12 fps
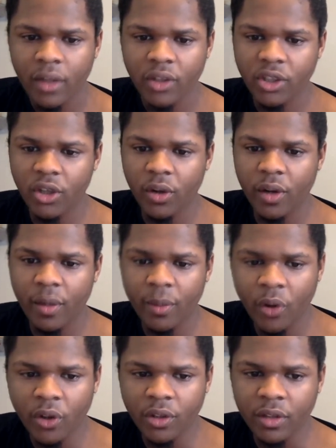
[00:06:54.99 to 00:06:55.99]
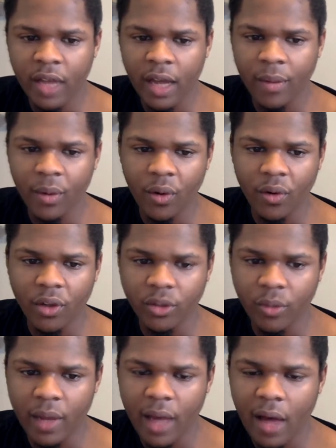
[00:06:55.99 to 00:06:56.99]
Joakim Noah is damn near on his
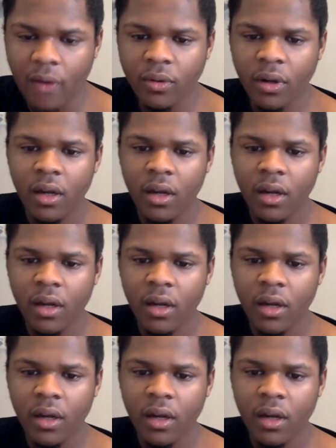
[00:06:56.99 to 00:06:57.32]
way out.